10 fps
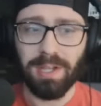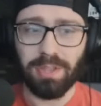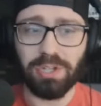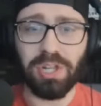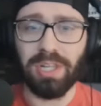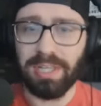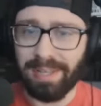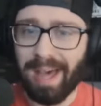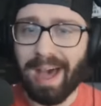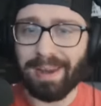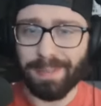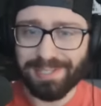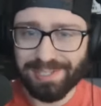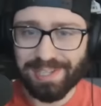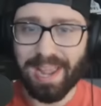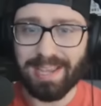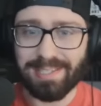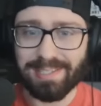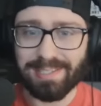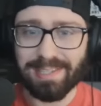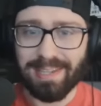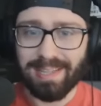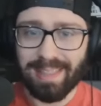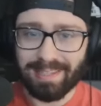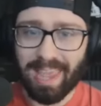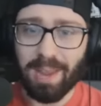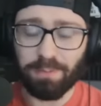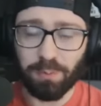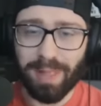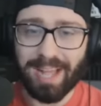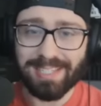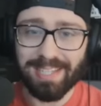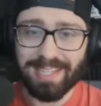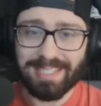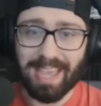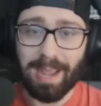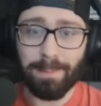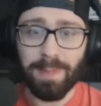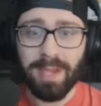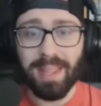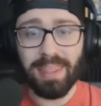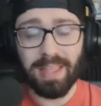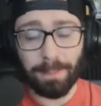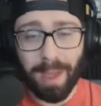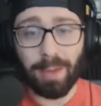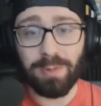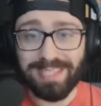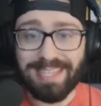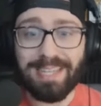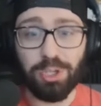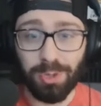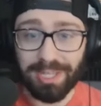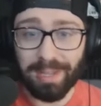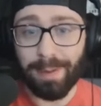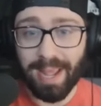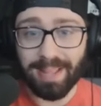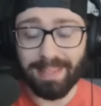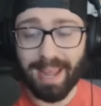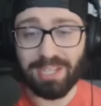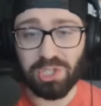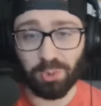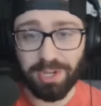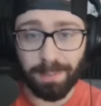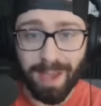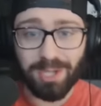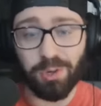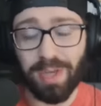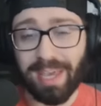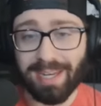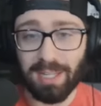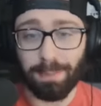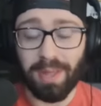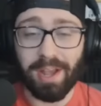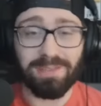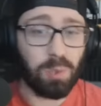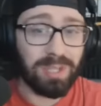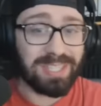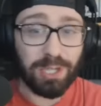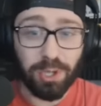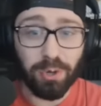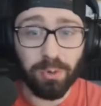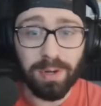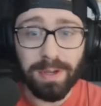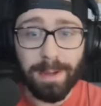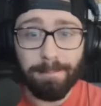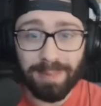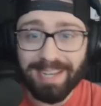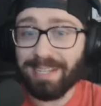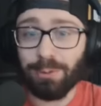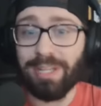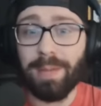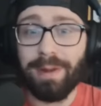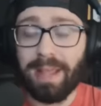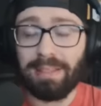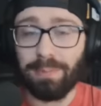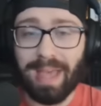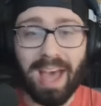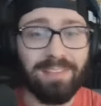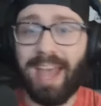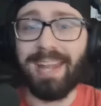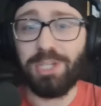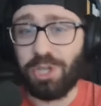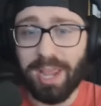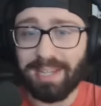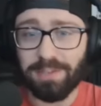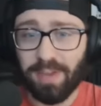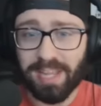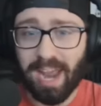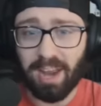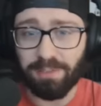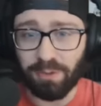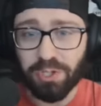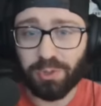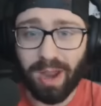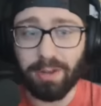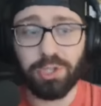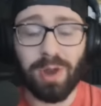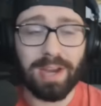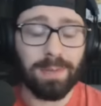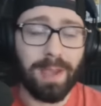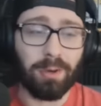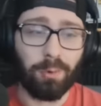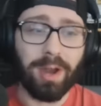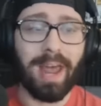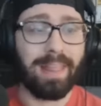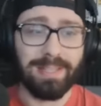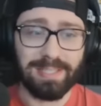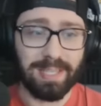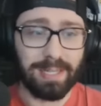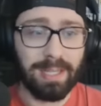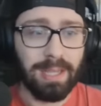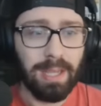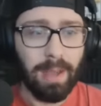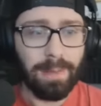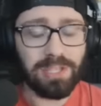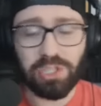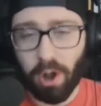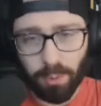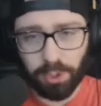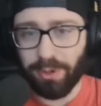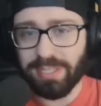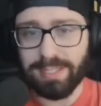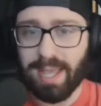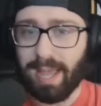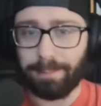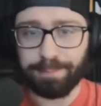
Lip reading: there's a lot of mistakes that came from last night's game that the Penguins need to eliminate in the next three to make sure they get into the playoffs. And once they do, they need to eliminate them to have any chance of getting out of the first round and trying to make a run out of this thing. Let's start with Chris Letang.